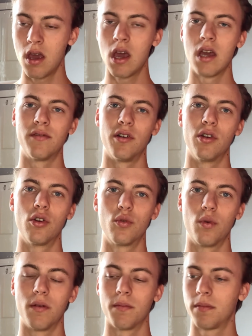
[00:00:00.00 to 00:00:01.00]
a very good
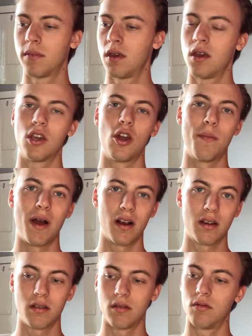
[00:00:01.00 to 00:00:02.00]
one. Go
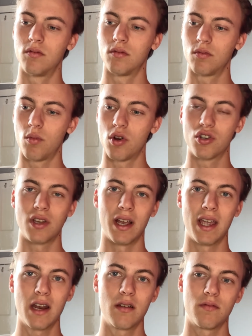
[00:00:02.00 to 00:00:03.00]
back and watch that
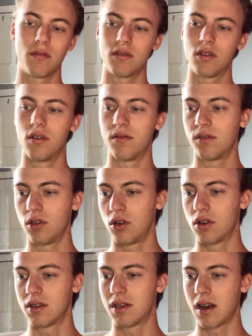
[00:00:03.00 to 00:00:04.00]
again to fully
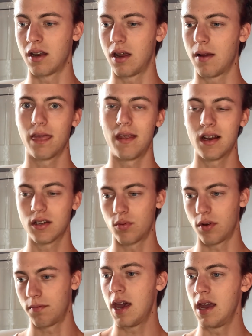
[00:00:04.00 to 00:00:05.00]
understand it. The next
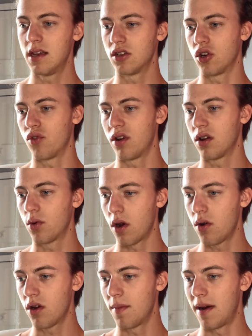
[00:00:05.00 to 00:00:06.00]
one. Here's a great
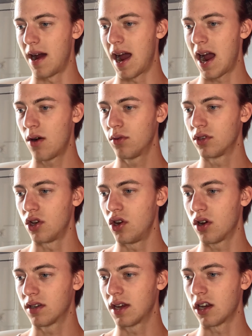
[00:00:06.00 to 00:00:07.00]
quote about how to
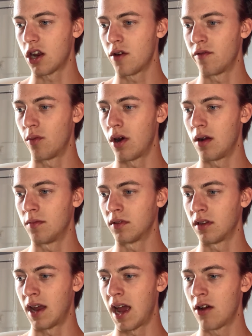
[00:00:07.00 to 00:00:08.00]
not get overwhelmed
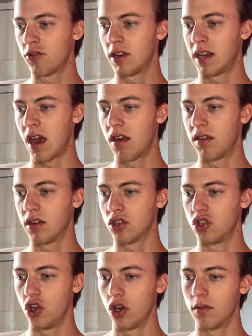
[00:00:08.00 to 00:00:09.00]
and how to get things
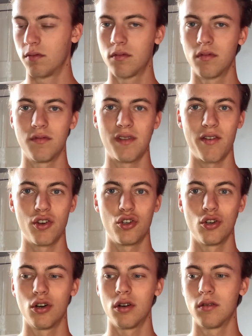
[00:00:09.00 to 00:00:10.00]
done. Very
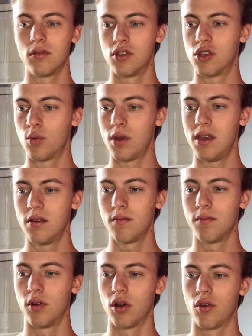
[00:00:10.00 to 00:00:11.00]
short and sweet,
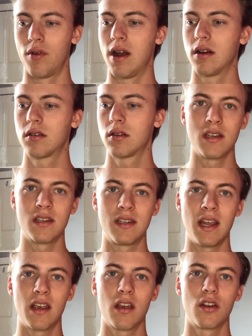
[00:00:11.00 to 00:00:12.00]
but correct.
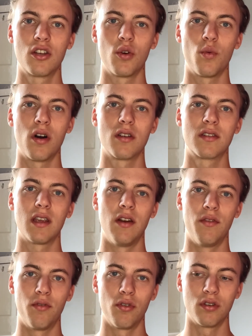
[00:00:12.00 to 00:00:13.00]
Stick to what's in
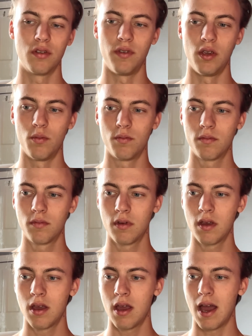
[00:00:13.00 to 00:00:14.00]
front of you.
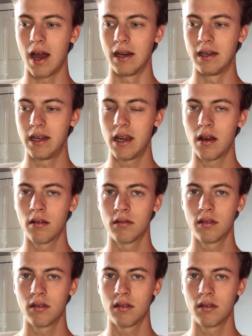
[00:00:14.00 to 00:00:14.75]
Idea,